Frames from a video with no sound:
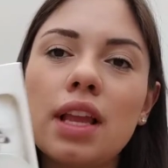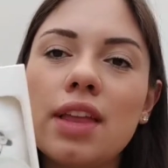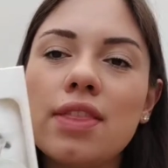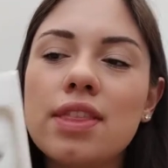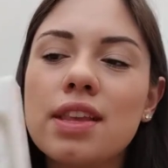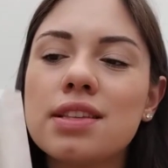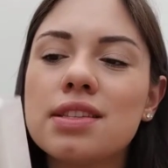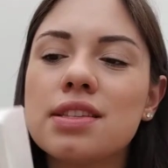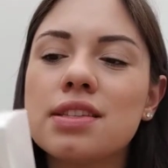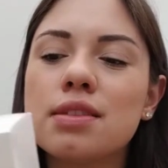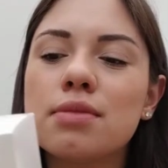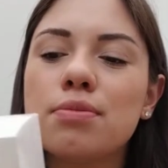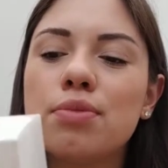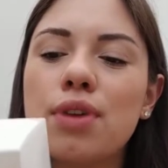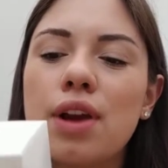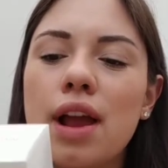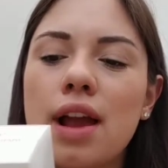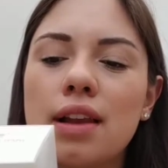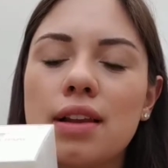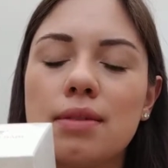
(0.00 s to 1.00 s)
This is a
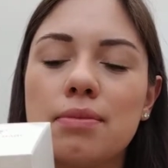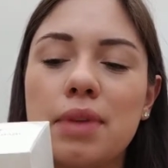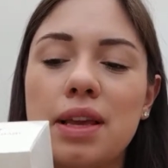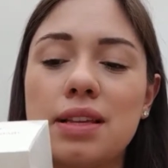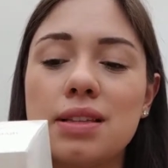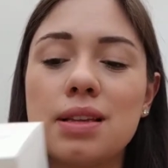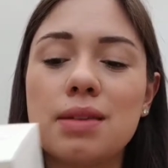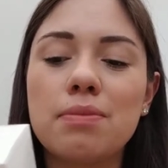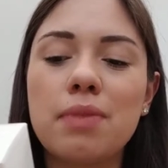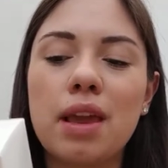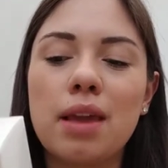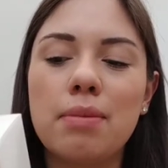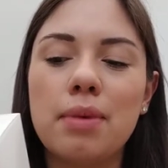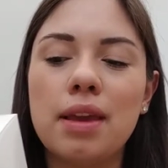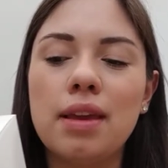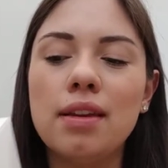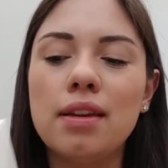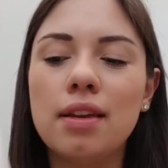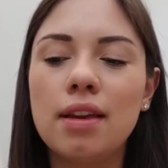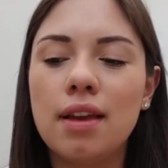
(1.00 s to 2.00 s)
brand, Amazing
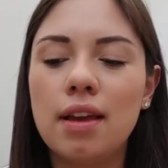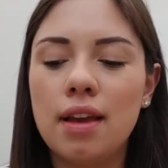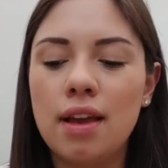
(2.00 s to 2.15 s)
Baby.